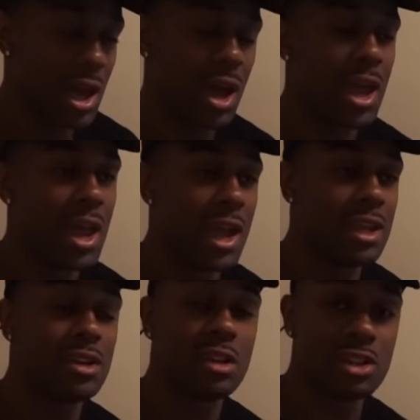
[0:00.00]
not
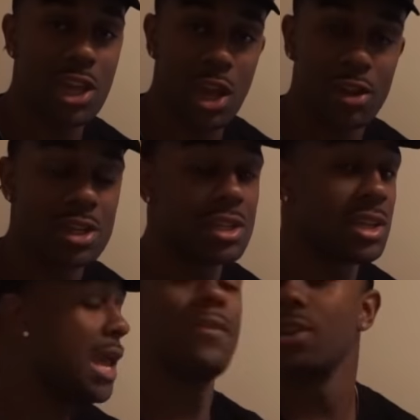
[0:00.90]
a Dutch channel, this is
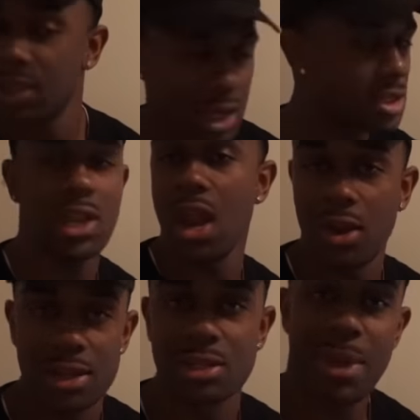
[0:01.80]
an everything
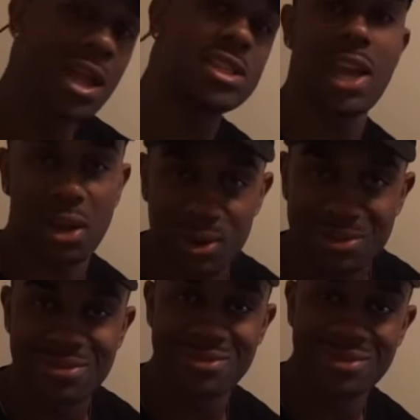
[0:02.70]
channel, this is my channel,
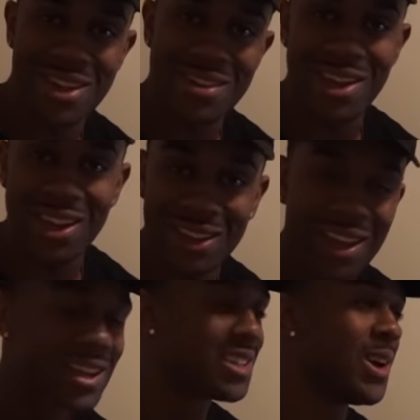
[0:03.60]
okay?
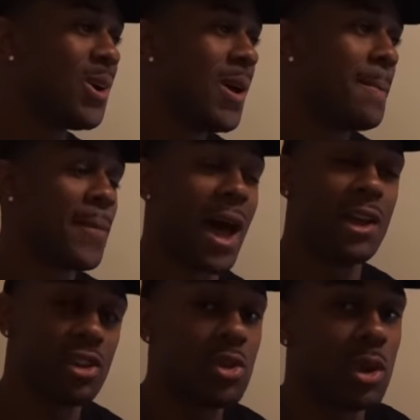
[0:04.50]
So,
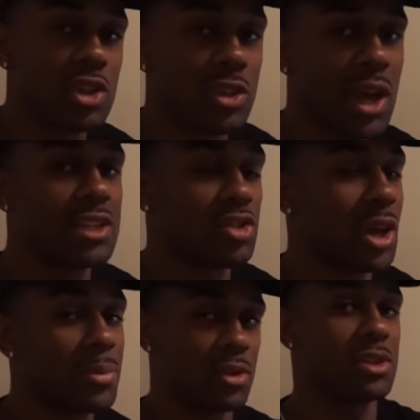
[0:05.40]
I do want you guys to
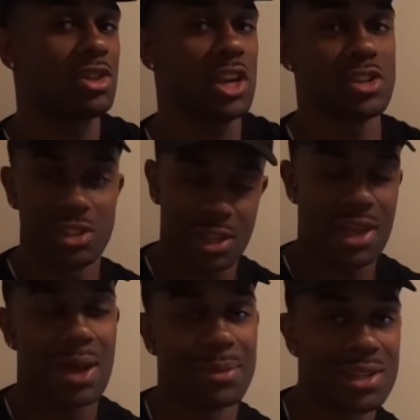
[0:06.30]
drop those suggestions in
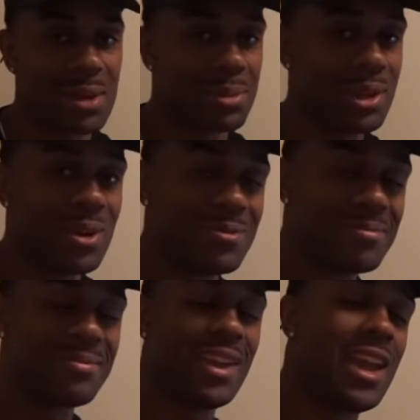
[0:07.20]
the comments down below,
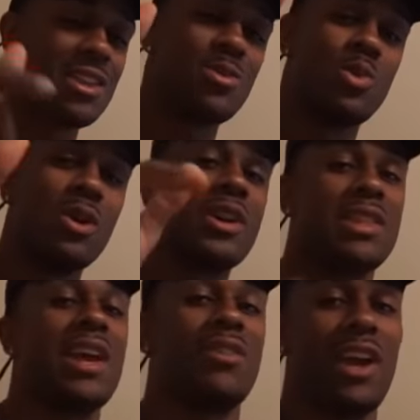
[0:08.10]
and you will
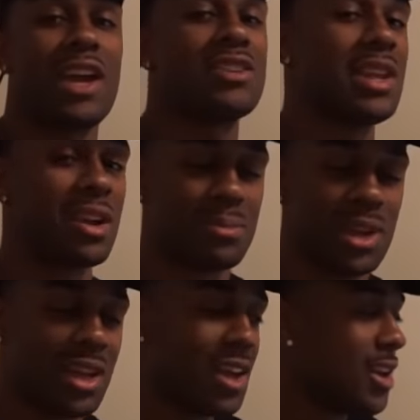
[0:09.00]
get that reaction out of
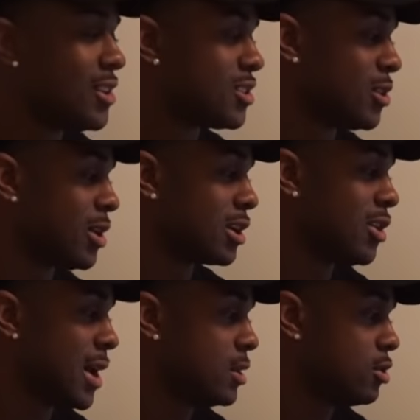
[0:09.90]
me. So uh,
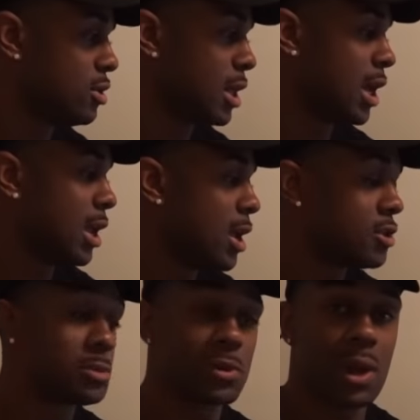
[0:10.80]
go ahead and do
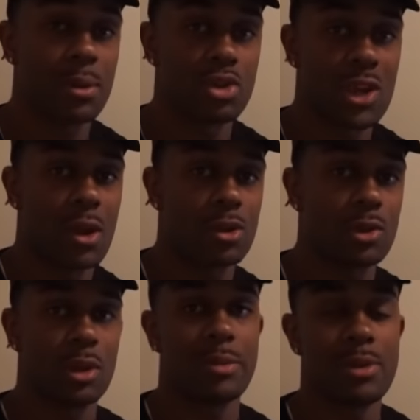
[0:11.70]
that. Subscribe to the channel,
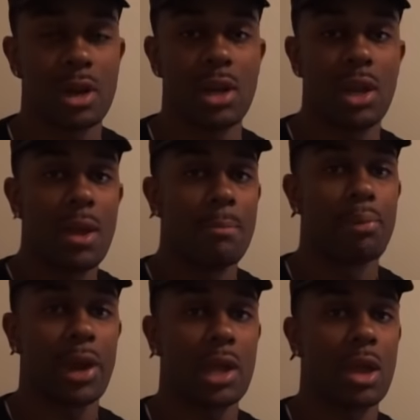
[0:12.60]
join the community,
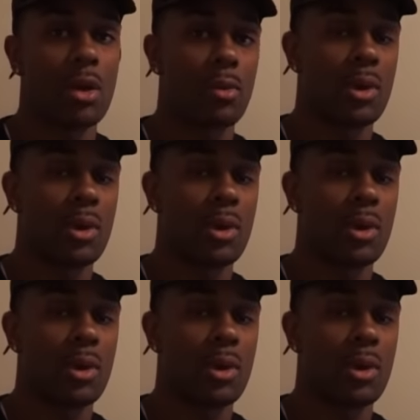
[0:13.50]
Bray Gang all the